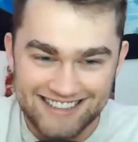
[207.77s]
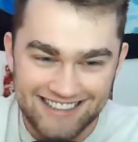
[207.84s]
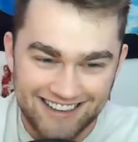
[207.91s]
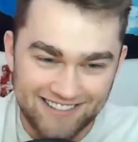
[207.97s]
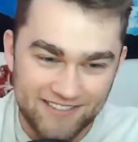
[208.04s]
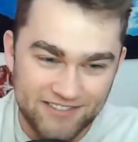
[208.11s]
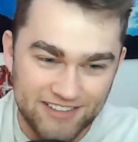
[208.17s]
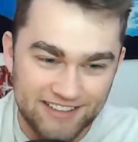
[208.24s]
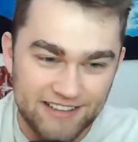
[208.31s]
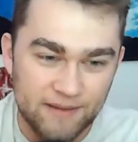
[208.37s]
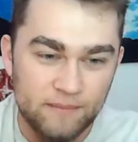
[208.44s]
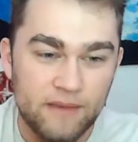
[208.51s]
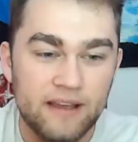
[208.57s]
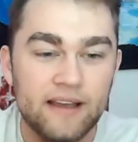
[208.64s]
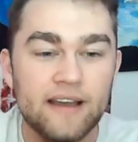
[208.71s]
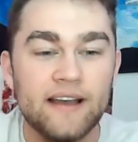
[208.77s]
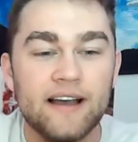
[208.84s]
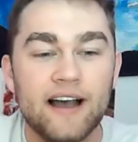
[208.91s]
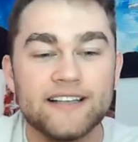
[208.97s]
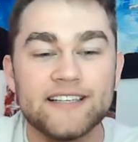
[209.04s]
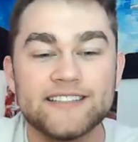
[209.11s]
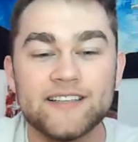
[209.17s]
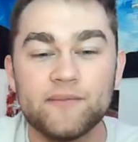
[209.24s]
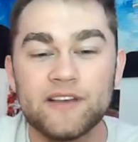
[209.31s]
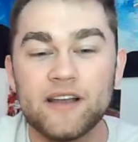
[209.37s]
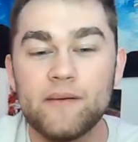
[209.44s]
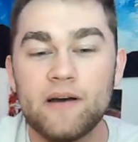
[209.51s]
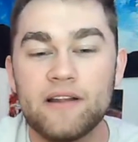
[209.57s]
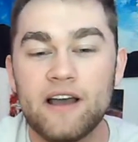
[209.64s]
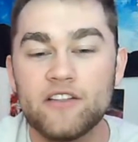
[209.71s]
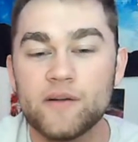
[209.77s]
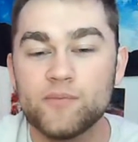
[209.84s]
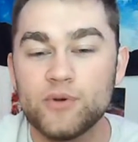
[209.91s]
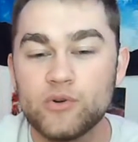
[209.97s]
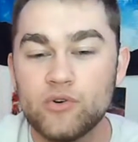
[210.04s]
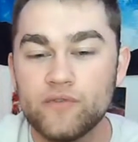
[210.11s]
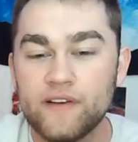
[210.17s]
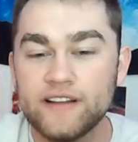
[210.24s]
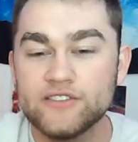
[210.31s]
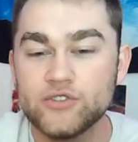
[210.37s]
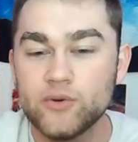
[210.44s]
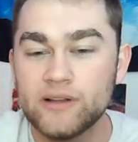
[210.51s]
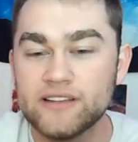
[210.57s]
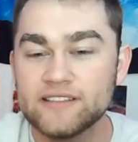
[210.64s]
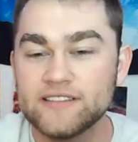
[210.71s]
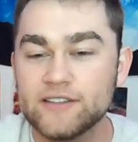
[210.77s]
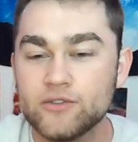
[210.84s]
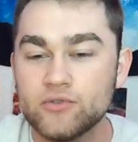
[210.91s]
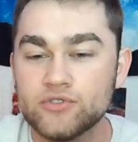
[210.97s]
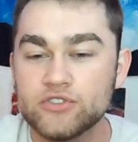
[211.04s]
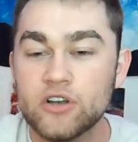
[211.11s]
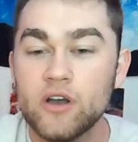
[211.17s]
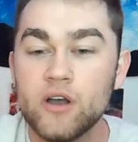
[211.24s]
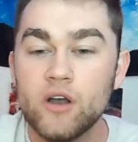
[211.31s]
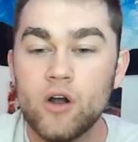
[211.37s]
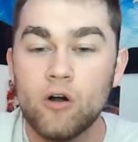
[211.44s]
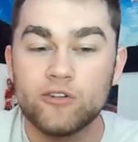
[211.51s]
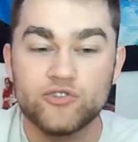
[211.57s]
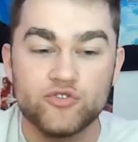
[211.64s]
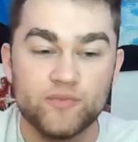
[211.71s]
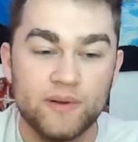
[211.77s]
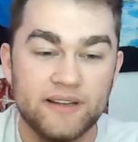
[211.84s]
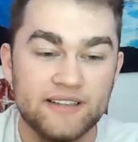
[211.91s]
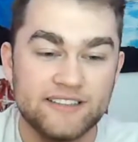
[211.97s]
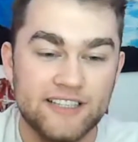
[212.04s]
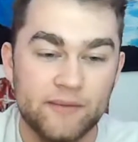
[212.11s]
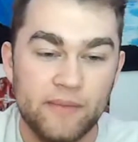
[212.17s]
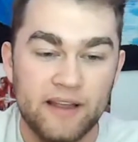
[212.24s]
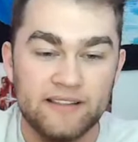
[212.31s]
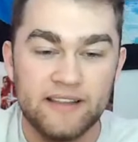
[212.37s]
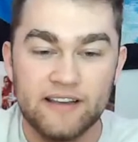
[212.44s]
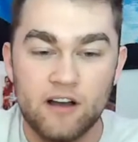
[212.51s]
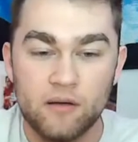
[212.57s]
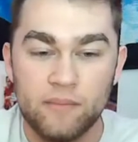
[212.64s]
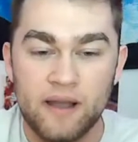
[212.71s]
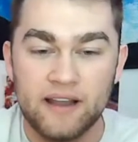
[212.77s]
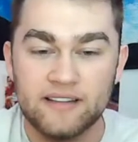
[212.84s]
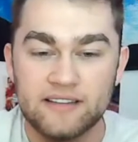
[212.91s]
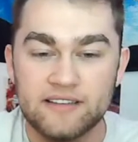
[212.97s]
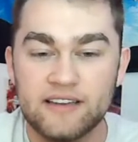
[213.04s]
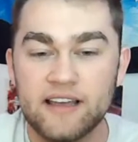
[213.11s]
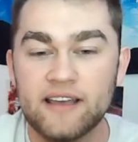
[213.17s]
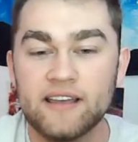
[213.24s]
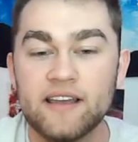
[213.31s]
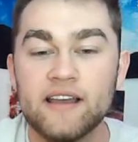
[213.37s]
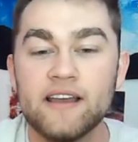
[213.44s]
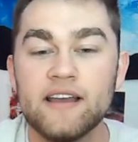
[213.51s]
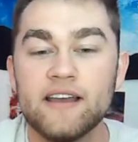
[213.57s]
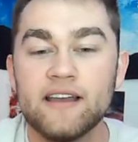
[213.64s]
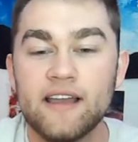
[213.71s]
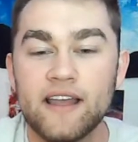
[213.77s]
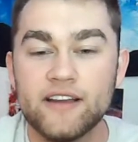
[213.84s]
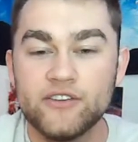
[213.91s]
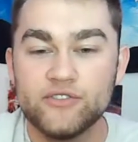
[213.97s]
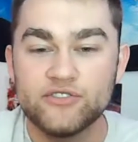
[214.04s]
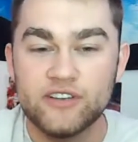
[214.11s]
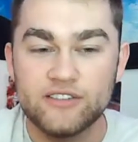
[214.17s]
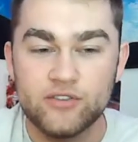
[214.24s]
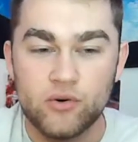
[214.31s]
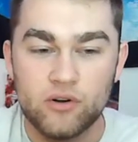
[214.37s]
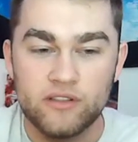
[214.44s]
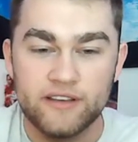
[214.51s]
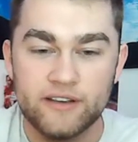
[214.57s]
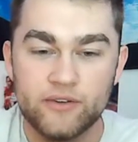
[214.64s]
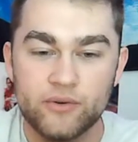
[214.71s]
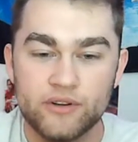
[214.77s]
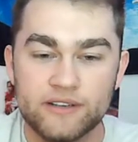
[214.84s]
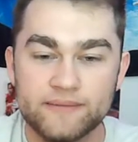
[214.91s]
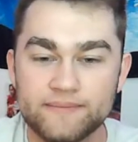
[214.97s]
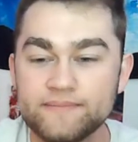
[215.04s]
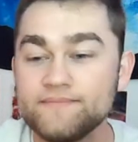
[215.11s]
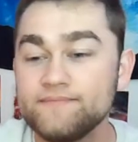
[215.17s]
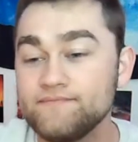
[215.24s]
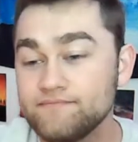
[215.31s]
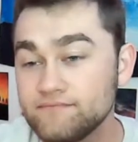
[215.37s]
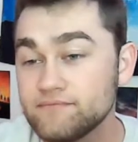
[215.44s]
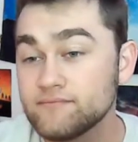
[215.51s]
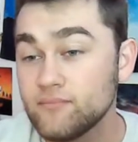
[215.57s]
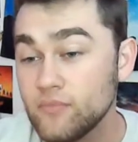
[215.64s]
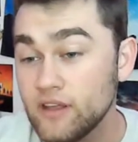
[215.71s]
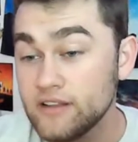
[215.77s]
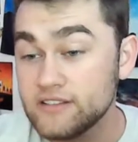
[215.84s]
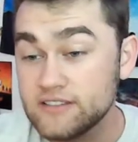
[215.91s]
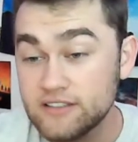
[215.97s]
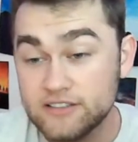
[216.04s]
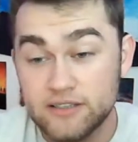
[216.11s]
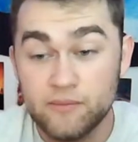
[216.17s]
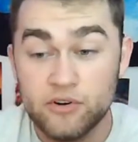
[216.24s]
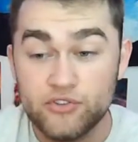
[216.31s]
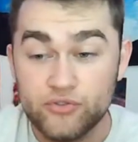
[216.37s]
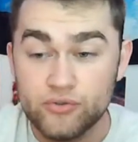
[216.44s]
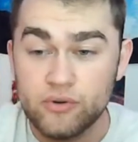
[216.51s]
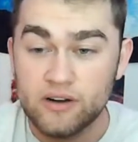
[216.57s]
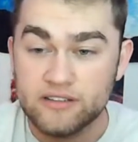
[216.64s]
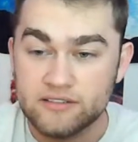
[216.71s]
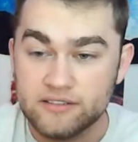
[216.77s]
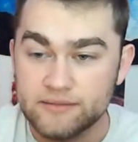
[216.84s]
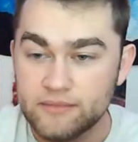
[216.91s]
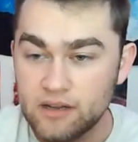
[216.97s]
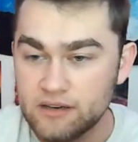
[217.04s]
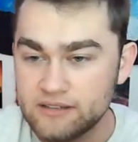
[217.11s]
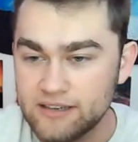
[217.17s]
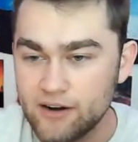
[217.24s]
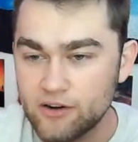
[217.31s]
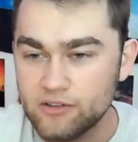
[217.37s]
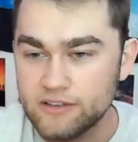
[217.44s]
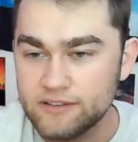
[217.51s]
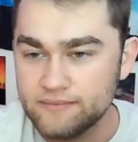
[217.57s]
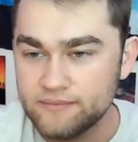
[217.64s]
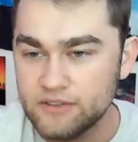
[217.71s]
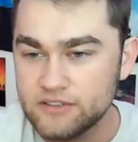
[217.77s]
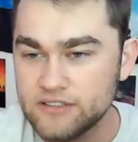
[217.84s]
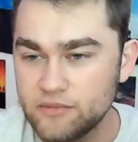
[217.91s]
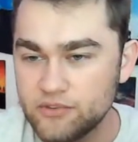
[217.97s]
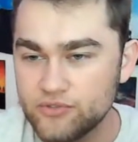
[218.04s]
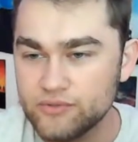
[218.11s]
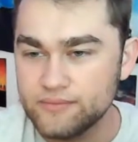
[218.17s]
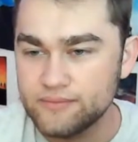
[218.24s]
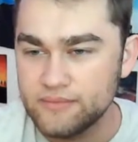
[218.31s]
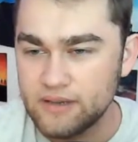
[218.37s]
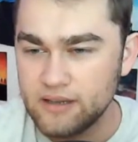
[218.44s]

I love saying that. I said something about how the prequel fans who hate the sequels are just bringing the same hate they got back in the day, and you said totally agree. It's somewhat true, honestly. Not entirely, but somewhat true.